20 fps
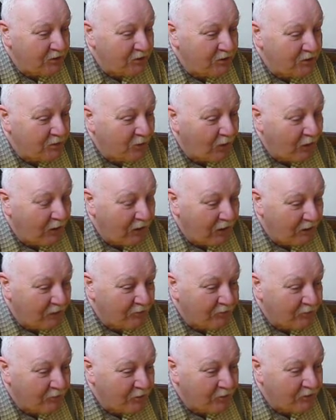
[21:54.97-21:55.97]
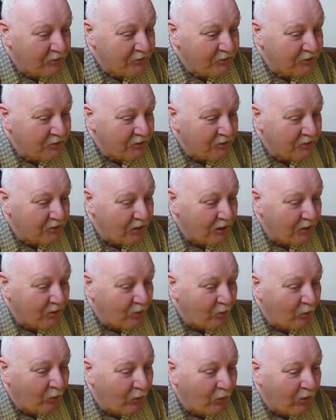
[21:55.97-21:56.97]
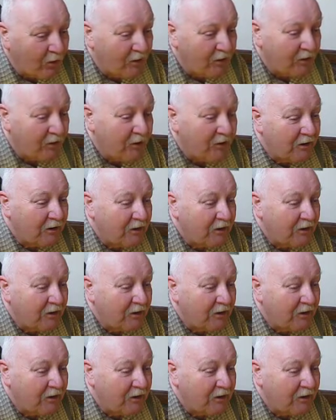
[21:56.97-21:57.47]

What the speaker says: the Royal Air Force and the war